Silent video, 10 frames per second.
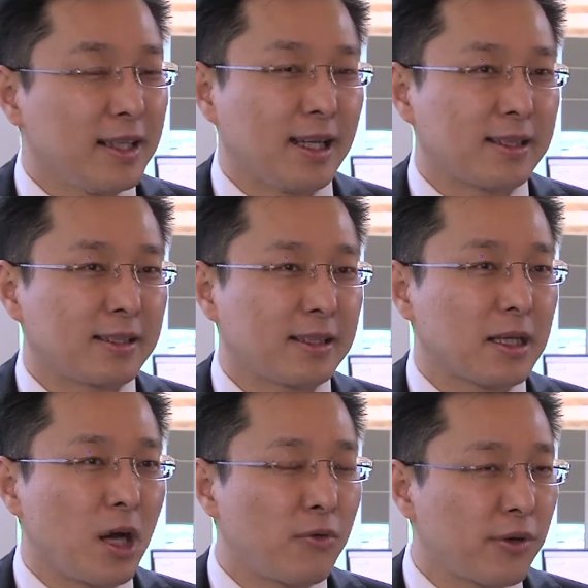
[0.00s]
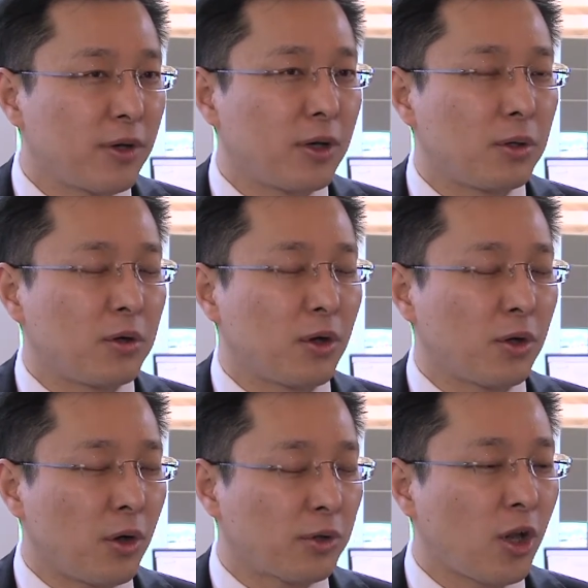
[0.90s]
I think
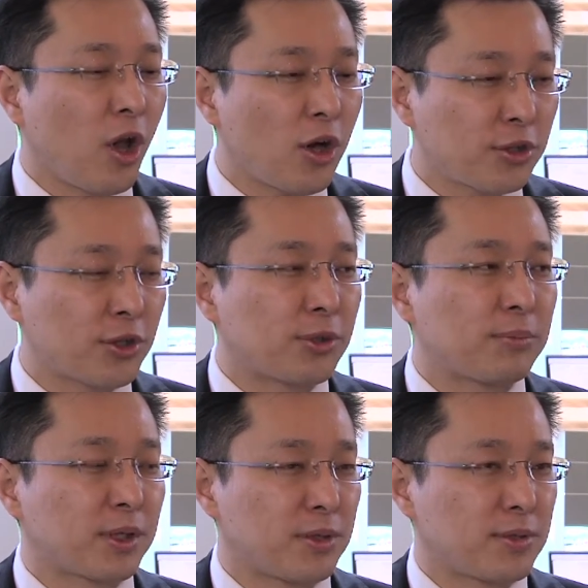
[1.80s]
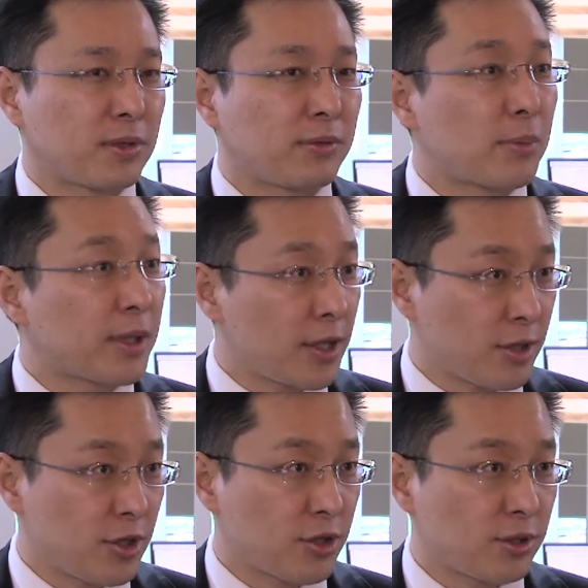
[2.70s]
overall, all the long term, because of
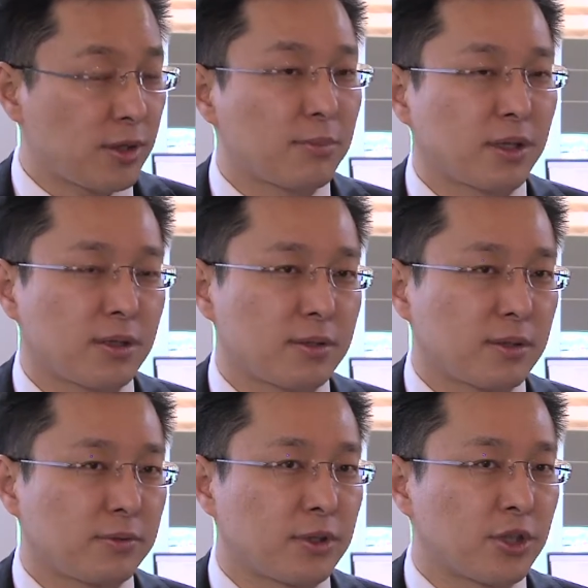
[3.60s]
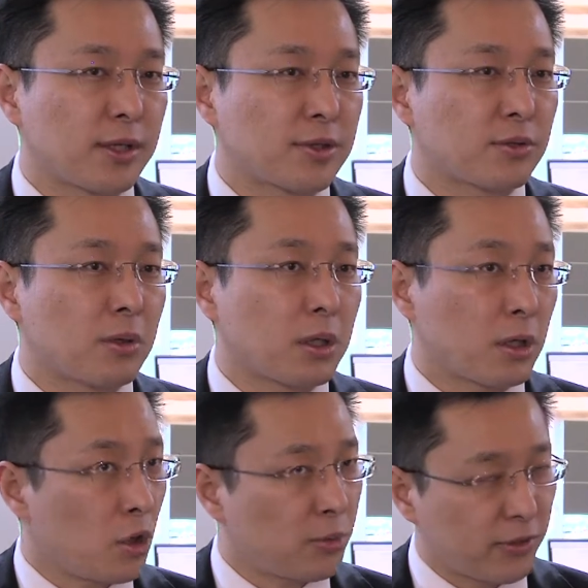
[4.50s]
urbanization and because of the China's
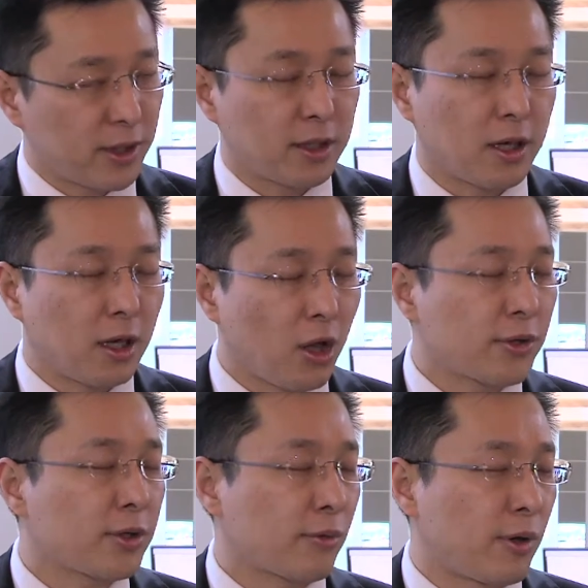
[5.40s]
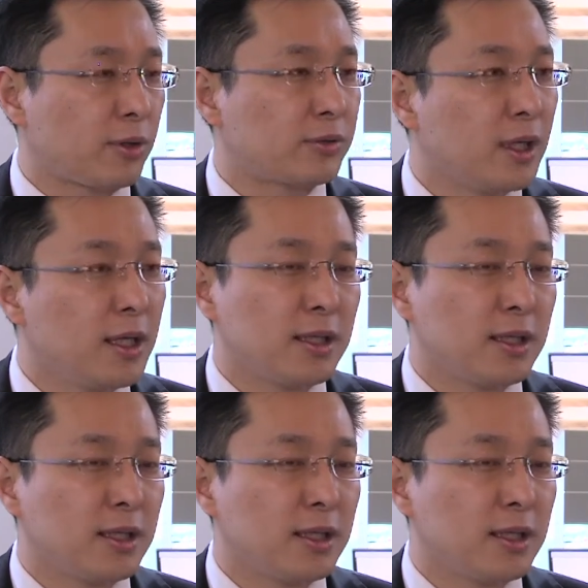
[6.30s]
hopefully long-term growth,